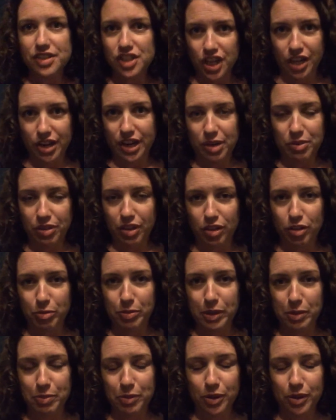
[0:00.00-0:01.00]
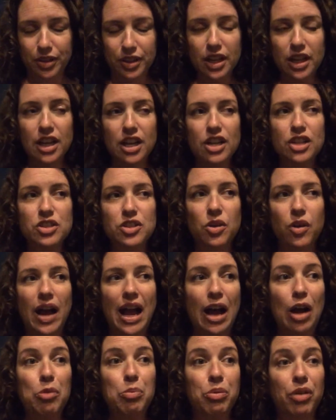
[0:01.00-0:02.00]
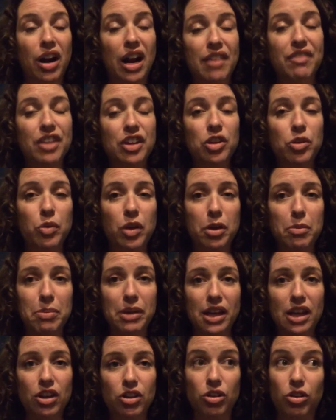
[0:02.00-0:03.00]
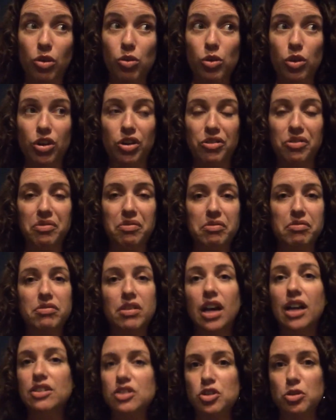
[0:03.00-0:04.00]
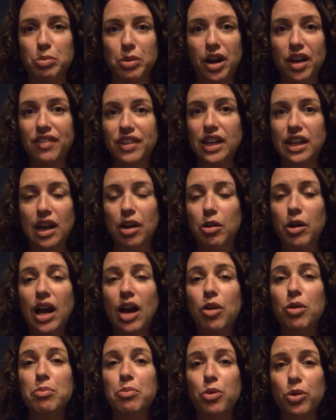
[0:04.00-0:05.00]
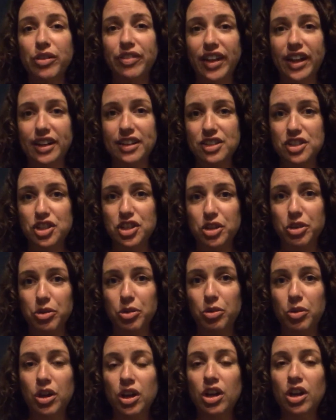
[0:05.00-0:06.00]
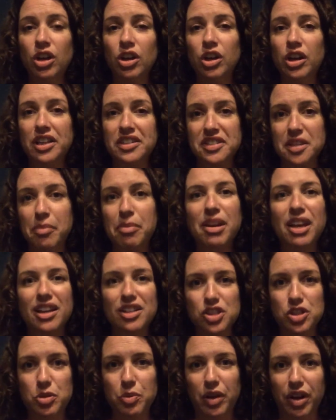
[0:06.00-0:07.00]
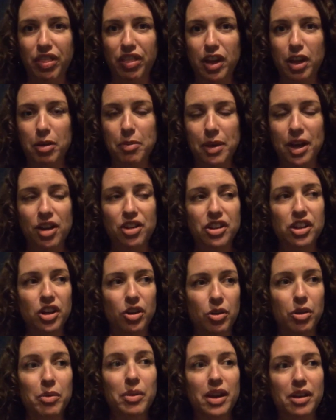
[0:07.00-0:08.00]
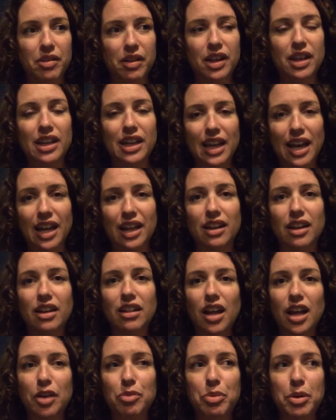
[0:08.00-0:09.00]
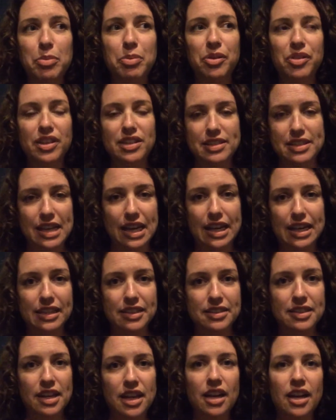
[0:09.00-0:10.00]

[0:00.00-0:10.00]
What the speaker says: sharing it with other people. So how private you want to be or not so private, how important that is to you is something else you want to think about. And again, a lot of people these days,